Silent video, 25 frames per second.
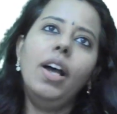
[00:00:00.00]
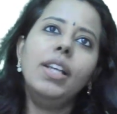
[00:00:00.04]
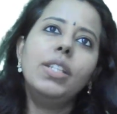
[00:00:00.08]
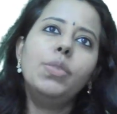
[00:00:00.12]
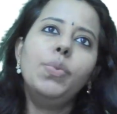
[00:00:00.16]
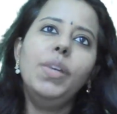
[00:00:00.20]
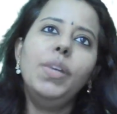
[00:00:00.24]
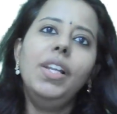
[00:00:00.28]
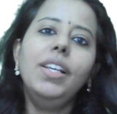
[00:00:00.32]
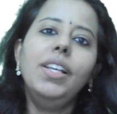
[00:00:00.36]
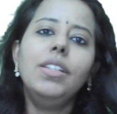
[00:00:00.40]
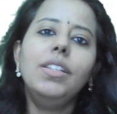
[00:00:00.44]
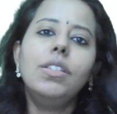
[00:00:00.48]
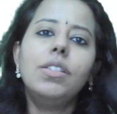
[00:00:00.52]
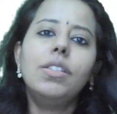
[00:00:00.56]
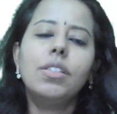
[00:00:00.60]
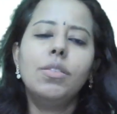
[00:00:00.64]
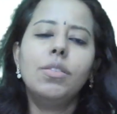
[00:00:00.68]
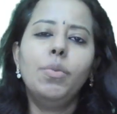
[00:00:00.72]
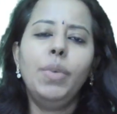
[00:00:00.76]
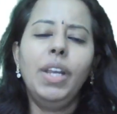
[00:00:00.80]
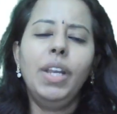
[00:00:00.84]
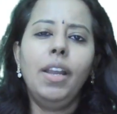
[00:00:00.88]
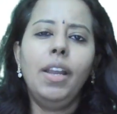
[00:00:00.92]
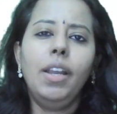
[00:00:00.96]
As well
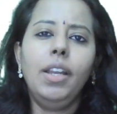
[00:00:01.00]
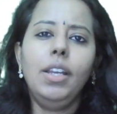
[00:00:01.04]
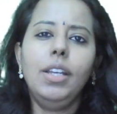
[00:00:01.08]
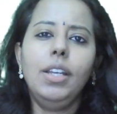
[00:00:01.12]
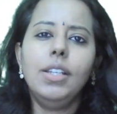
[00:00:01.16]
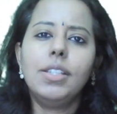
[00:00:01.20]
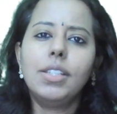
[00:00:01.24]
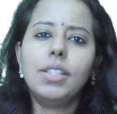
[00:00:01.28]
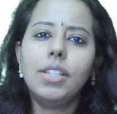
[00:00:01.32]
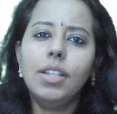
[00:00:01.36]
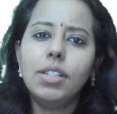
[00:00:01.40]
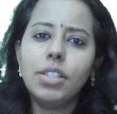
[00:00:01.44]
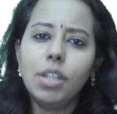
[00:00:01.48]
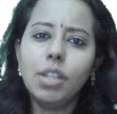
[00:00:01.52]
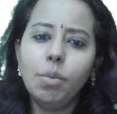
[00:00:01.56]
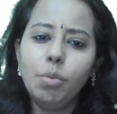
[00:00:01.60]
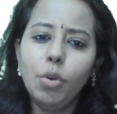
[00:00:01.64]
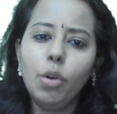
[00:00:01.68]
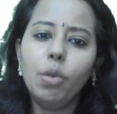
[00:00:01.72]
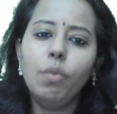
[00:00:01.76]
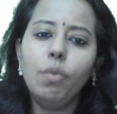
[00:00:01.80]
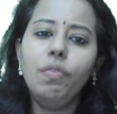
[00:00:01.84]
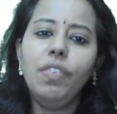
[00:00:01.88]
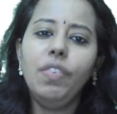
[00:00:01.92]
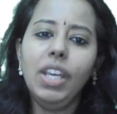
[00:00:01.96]
as when I discuss
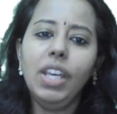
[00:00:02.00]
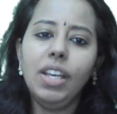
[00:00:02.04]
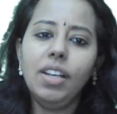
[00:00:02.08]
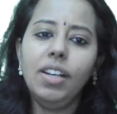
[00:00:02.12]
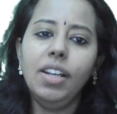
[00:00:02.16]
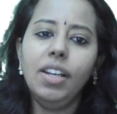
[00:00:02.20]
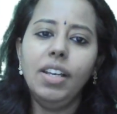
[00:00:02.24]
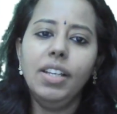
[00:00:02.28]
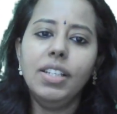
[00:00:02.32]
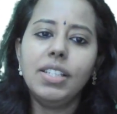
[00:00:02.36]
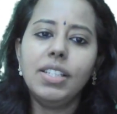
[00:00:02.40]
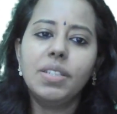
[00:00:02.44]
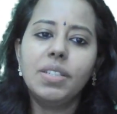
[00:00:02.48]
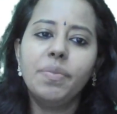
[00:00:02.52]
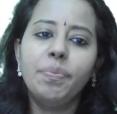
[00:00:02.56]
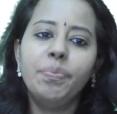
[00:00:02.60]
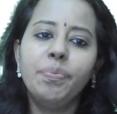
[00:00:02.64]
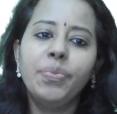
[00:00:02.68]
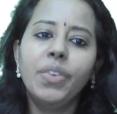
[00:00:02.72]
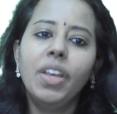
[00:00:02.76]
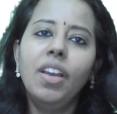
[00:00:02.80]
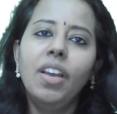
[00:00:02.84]
about weakness,